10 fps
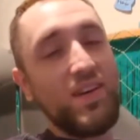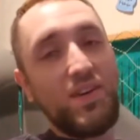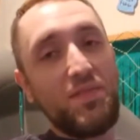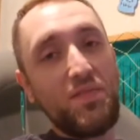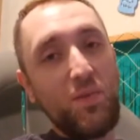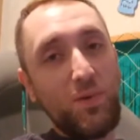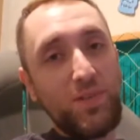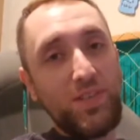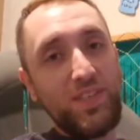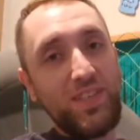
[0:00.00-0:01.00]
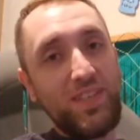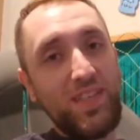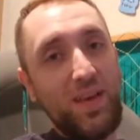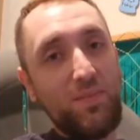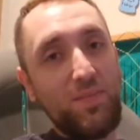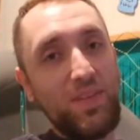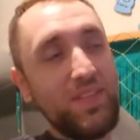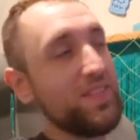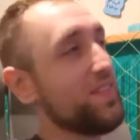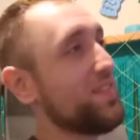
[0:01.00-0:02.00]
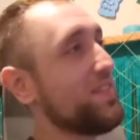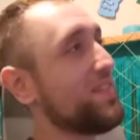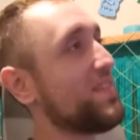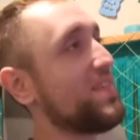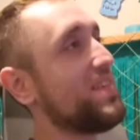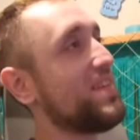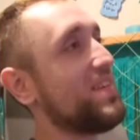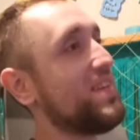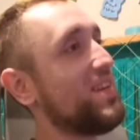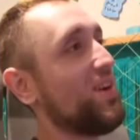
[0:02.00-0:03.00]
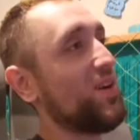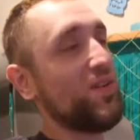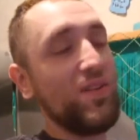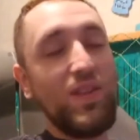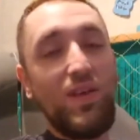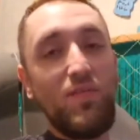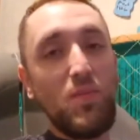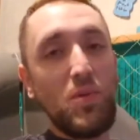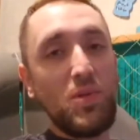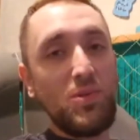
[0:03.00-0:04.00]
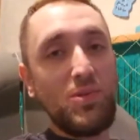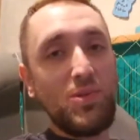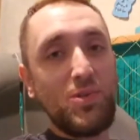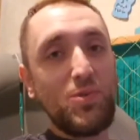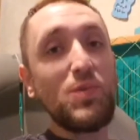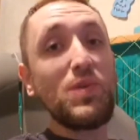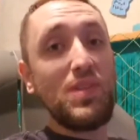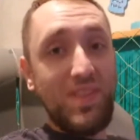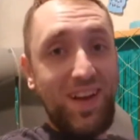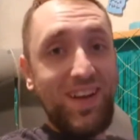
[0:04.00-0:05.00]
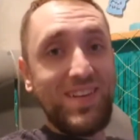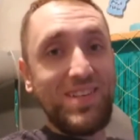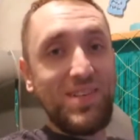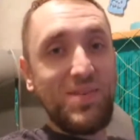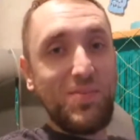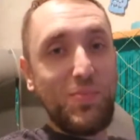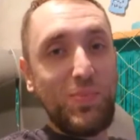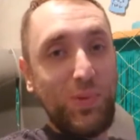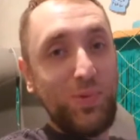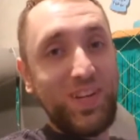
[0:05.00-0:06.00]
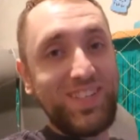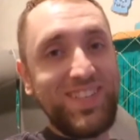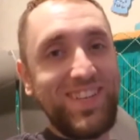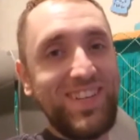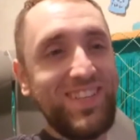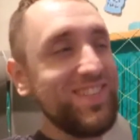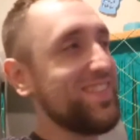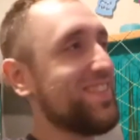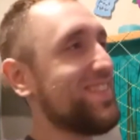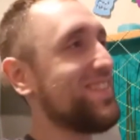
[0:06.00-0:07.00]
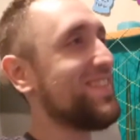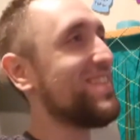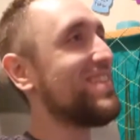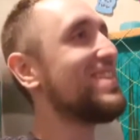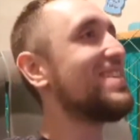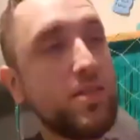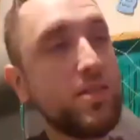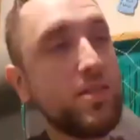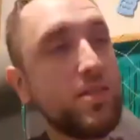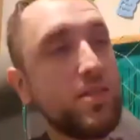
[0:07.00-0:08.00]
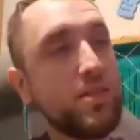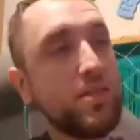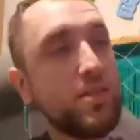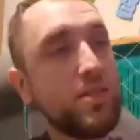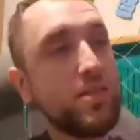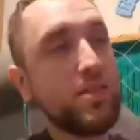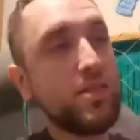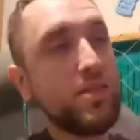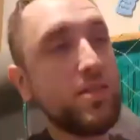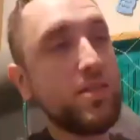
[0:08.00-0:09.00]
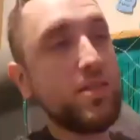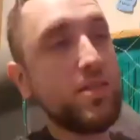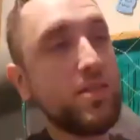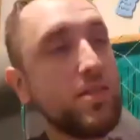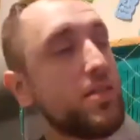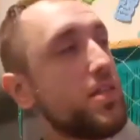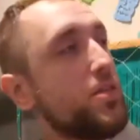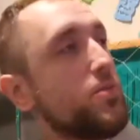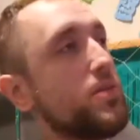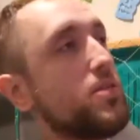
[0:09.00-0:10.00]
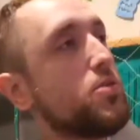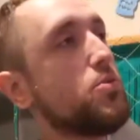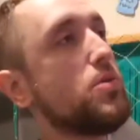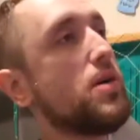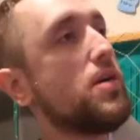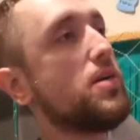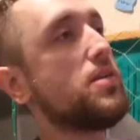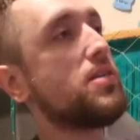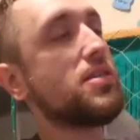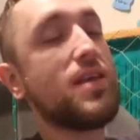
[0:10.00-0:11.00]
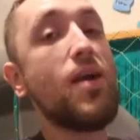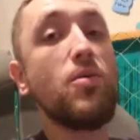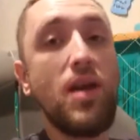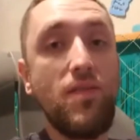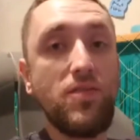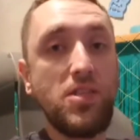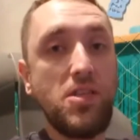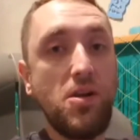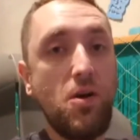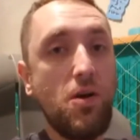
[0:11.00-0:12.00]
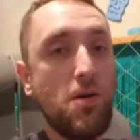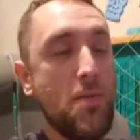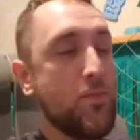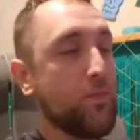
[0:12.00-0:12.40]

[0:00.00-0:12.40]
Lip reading: Unfortunately, that means our lovable losers will not be winning tonight. Tully Blanchard's in the audience, continuing to scout FTR.